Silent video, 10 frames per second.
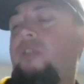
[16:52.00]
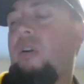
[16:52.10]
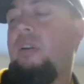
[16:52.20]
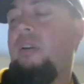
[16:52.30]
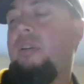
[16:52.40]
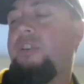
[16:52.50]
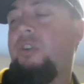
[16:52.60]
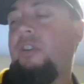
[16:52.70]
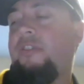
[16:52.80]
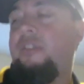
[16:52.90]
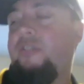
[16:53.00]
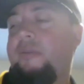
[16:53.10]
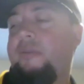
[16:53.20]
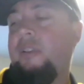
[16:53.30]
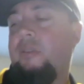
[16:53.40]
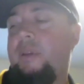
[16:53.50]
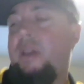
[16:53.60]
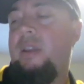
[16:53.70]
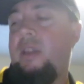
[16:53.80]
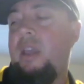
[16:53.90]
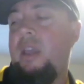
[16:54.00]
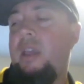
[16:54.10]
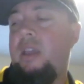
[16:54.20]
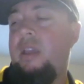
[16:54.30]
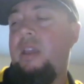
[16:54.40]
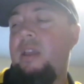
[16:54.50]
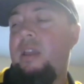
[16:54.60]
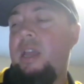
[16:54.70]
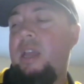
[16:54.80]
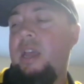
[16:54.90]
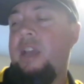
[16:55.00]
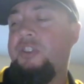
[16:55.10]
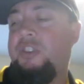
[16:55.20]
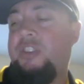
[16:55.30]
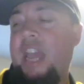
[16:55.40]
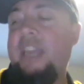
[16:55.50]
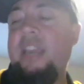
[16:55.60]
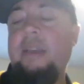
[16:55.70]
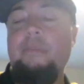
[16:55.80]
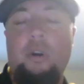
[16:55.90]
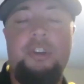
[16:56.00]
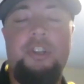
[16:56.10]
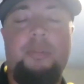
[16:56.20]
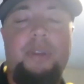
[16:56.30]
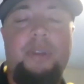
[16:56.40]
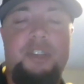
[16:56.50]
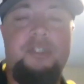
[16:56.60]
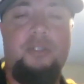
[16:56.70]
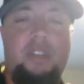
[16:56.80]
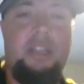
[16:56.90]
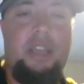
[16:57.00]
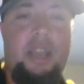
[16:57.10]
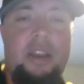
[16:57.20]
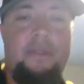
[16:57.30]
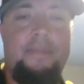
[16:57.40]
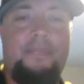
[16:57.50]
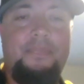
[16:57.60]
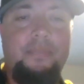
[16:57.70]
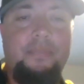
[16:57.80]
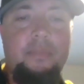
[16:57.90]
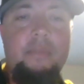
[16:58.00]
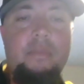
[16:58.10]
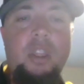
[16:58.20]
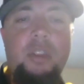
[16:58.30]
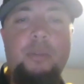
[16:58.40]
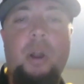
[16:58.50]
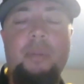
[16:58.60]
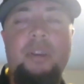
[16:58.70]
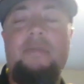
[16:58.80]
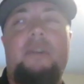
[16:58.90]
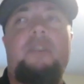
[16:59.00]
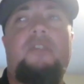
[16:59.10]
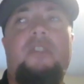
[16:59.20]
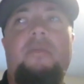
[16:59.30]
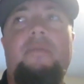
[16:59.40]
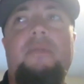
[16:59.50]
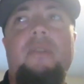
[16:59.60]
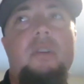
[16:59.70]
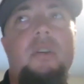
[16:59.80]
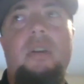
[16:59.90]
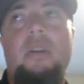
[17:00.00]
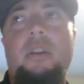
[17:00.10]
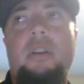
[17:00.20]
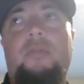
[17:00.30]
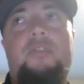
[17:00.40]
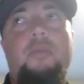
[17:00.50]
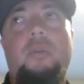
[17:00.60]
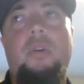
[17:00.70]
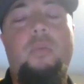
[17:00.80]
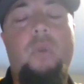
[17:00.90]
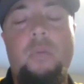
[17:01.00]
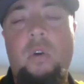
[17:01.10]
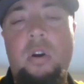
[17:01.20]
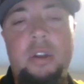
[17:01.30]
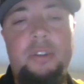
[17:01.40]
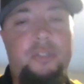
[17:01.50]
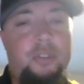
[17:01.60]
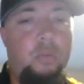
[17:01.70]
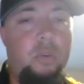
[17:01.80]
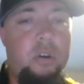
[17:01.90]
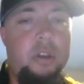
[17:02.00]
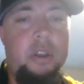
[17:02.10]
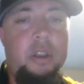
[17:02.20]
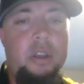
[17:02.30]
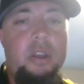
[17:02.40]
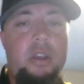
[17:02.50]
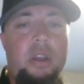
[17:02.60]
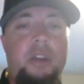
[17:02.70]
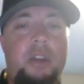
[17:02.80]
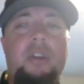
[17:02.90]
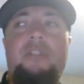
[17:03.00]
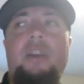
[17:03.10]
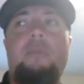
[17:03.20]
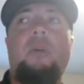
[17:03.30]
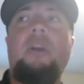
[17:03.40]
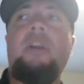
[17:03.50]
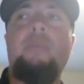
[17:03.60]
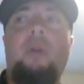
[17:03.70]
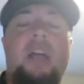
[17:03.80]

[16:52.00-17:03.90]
start trusting yourself a little bit and just taking marginal pitches early in the count, you're probably going to find yourself, you know, 2-0, 1-1, 2-1, and you're going to take breaking